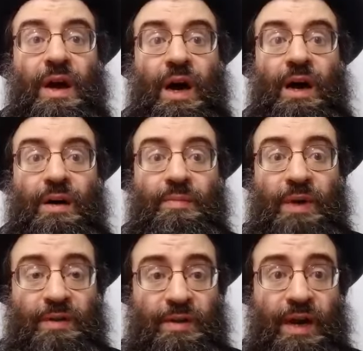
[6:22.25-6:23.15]

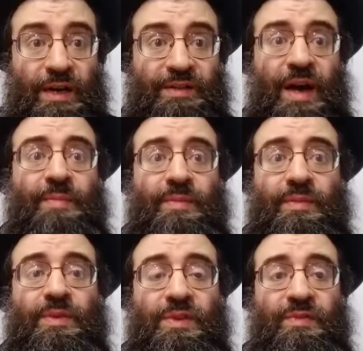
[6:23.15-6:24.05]
But there are some
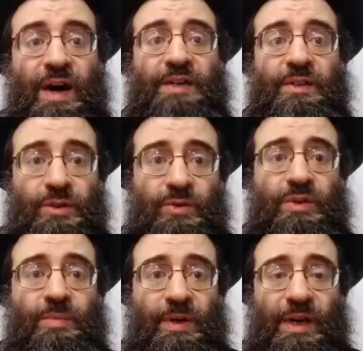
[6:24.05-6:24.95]
Sephardi Jews
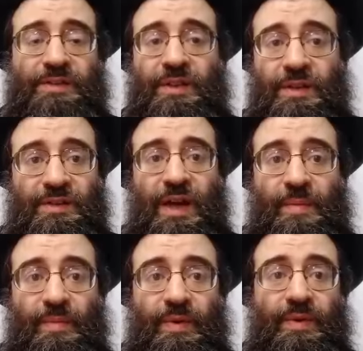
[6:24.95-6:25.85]
that pronounce it the same.